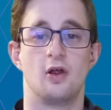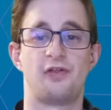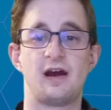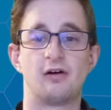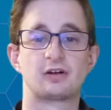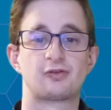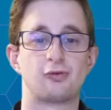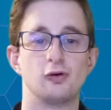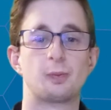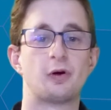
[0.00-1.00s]
They are a
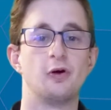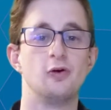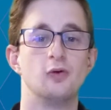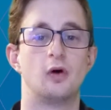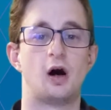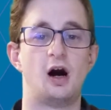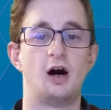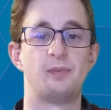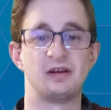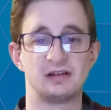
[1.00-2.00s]
group who
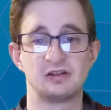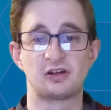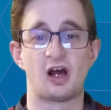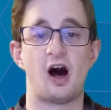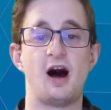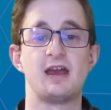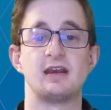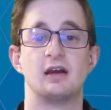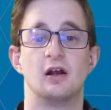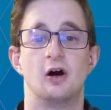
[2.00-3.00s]
are basically just high
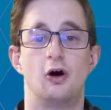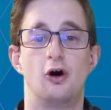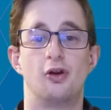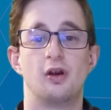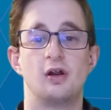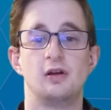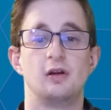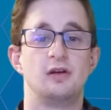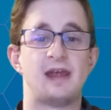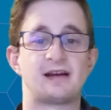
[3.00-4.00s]
on
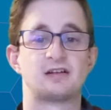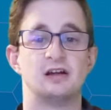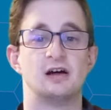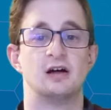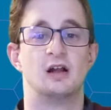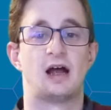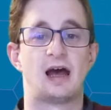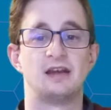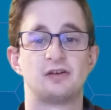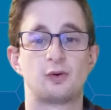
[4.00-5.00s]
nectar
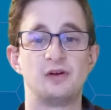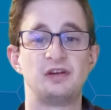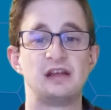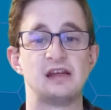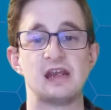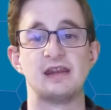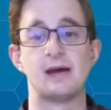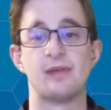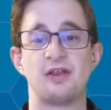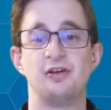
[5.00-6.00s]
and twisted in
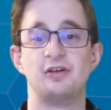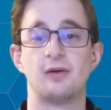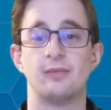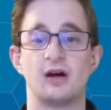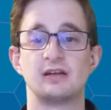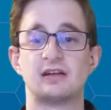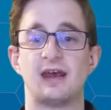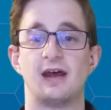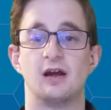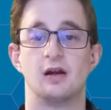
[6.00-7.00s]
their methods and
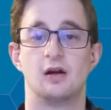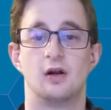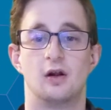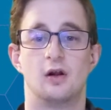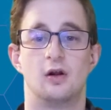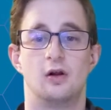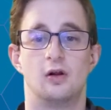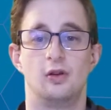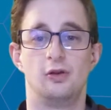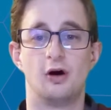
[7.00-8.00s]
mindset.
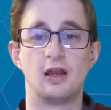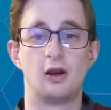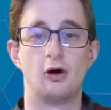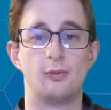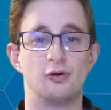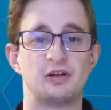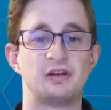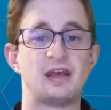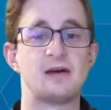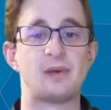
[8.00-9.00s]
Not a lot to
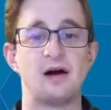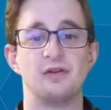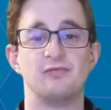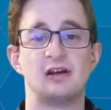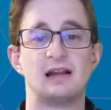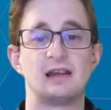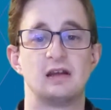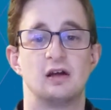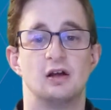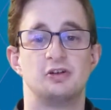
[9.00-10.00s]
say about them
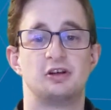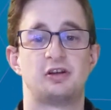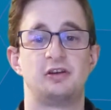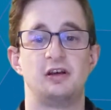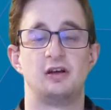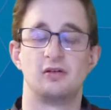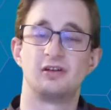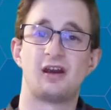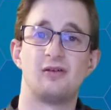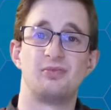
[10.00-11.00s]
really, just that, you
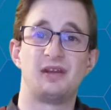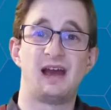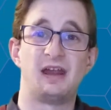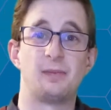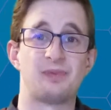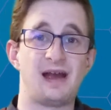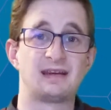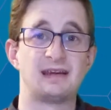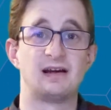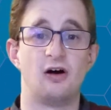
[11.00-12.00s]
know, they had a
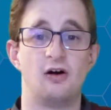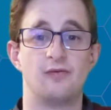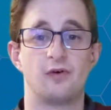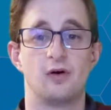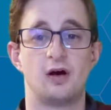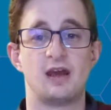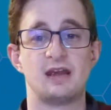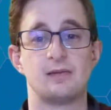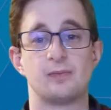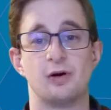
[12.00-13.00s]
backing of
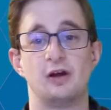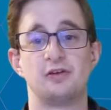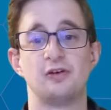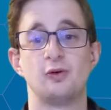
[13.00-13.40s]
a person